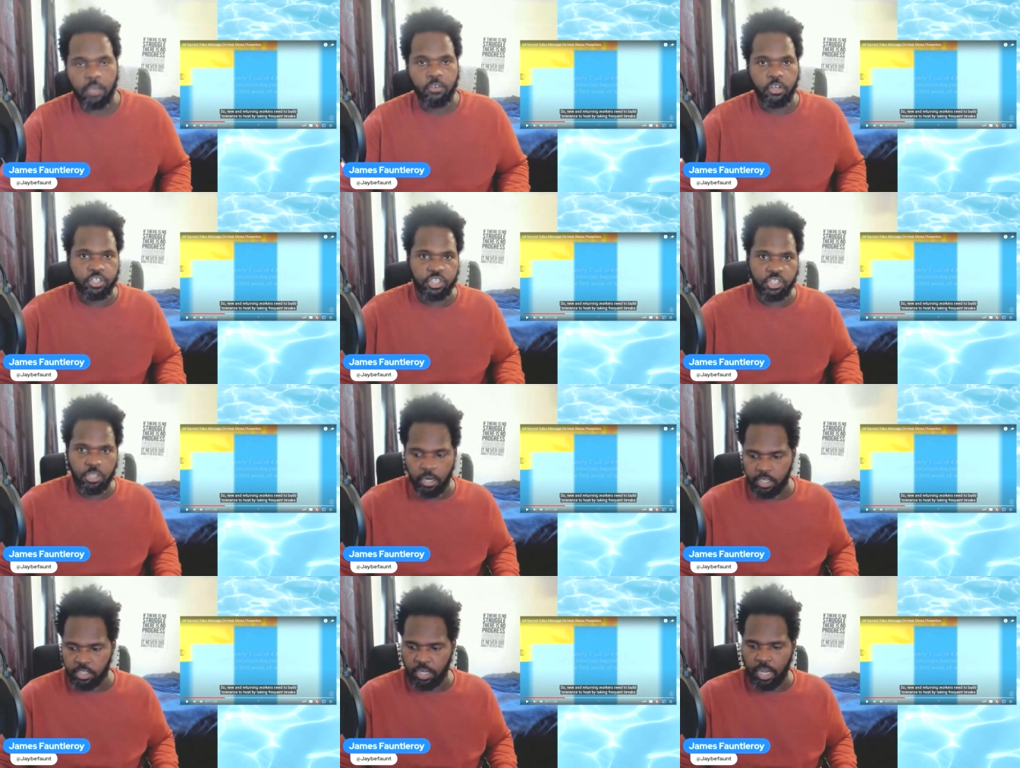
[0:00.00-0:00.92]
you're just
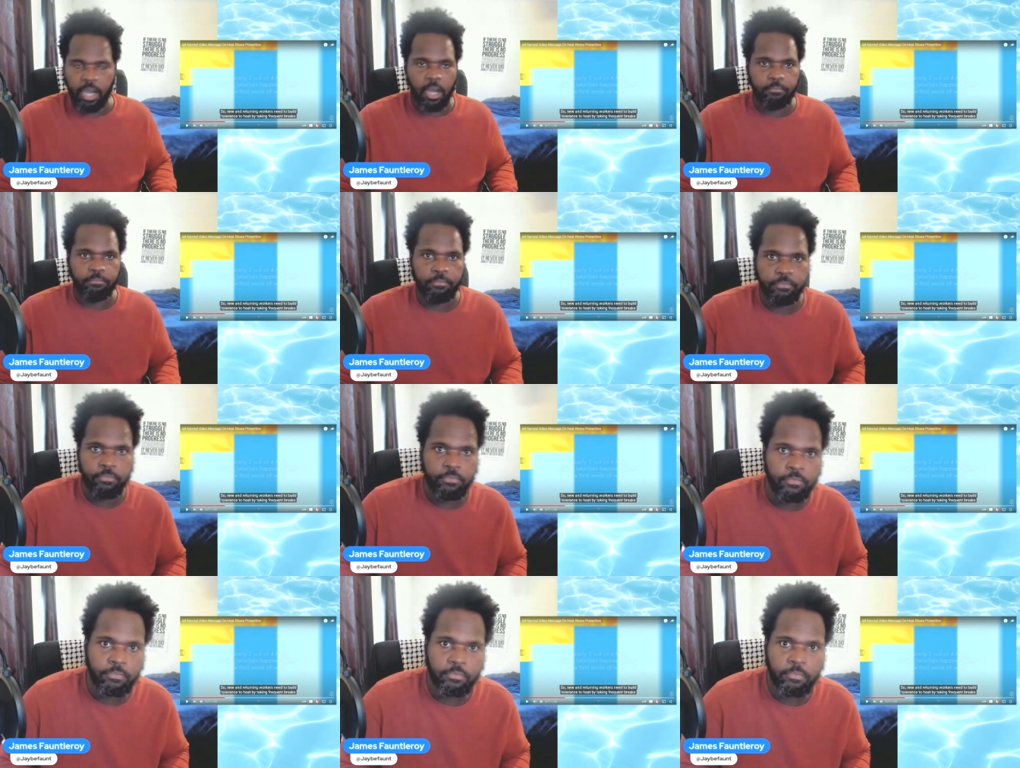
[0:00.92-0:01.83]
starting a job
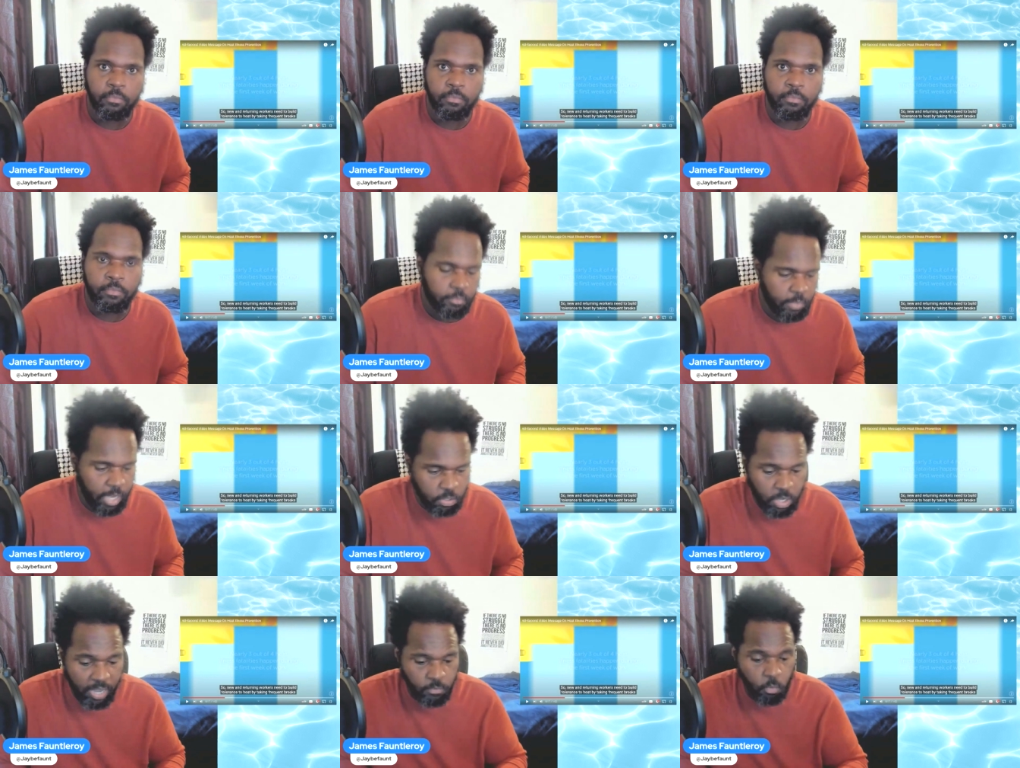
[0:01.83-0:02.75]

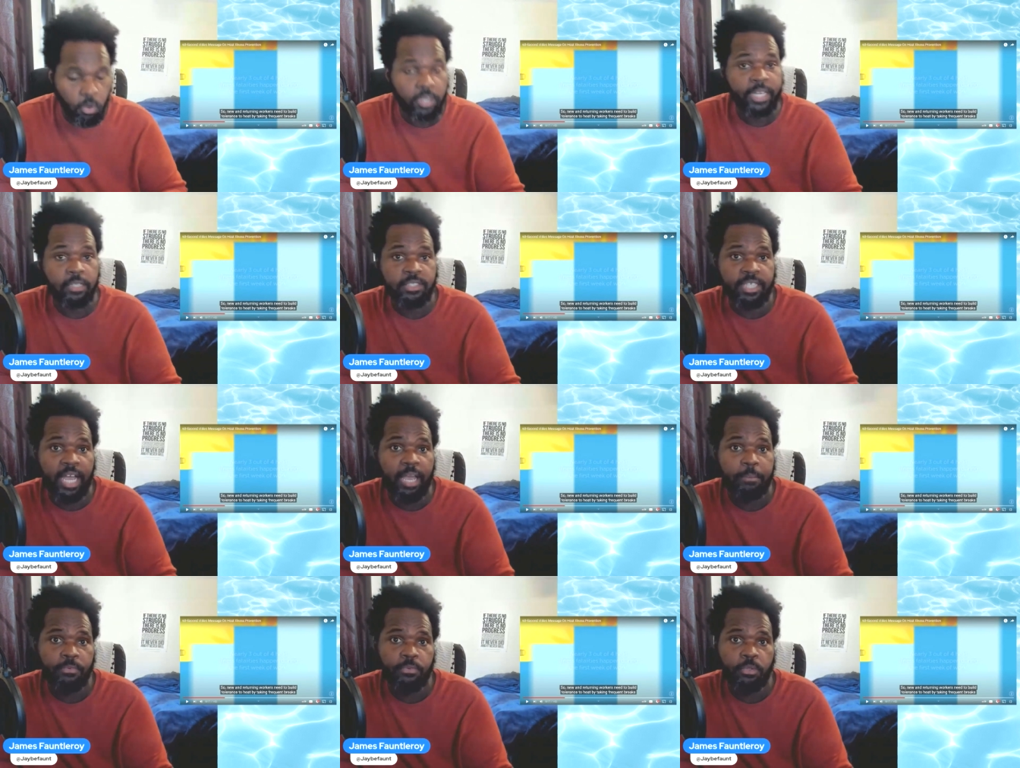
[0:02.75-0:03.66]
and you haven't worked
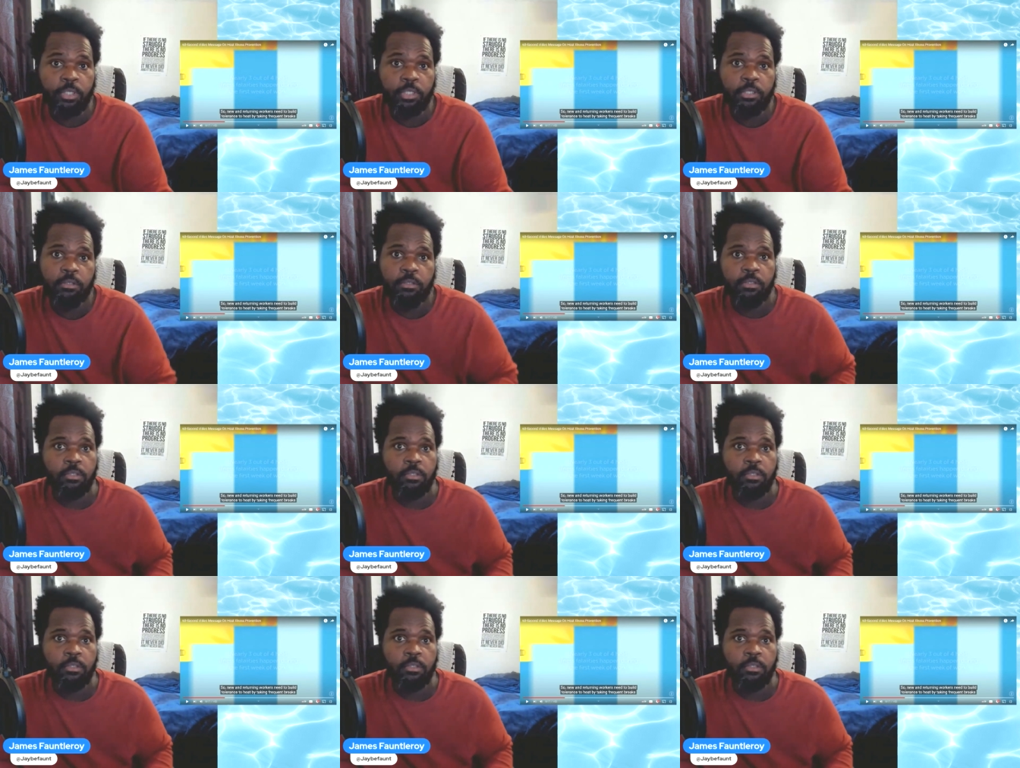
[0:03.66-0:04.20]
outside before,